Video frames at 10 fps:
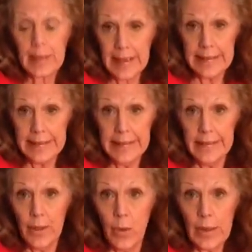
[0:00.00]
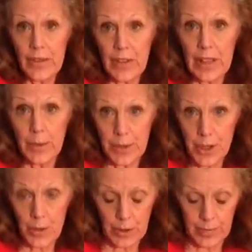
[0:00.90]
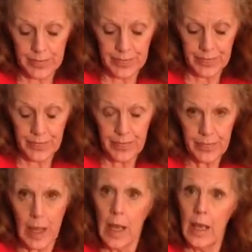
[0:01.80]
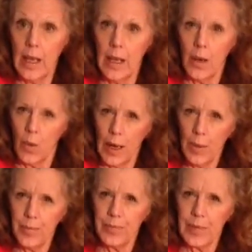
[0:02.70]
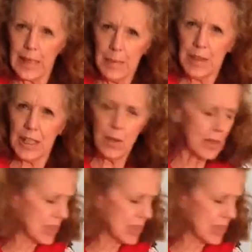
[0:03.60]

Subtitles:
and didn't know what to say to her children. Well, let me tell you what to